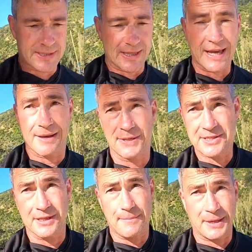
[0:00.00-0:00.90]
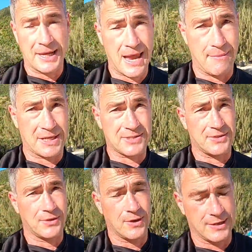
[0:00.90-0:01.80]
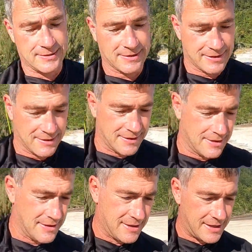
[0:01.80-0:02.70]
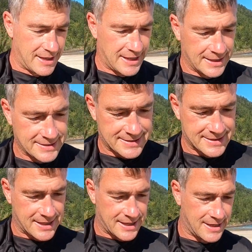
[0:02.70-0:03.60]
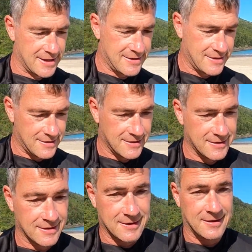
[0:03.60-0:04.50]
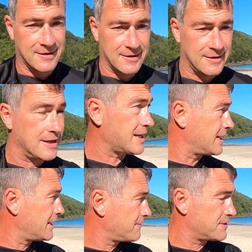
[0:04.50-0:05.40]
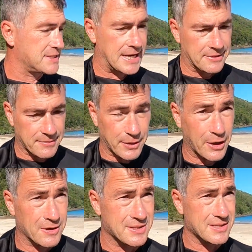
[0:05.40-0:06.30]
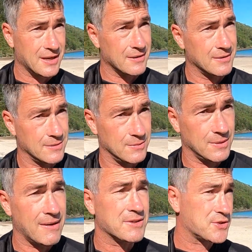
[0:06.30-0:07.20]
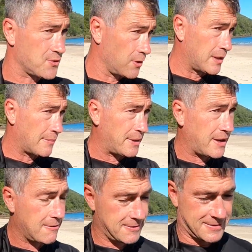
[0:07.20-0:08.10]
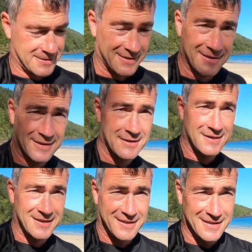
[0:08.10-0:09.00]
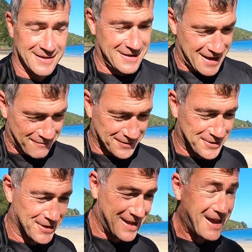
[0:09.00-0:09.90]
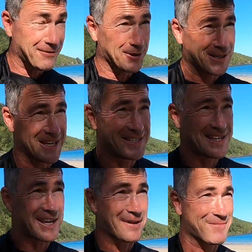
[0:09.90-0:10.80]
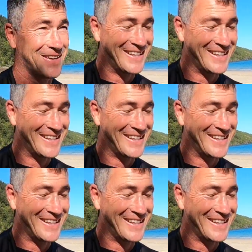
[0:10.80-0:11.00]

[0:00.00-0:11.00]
So they're going to be sleeping in hammocks tonight, and they're going to leave the tent in the boat. So we'll have a stroll up here and have a look at their setup.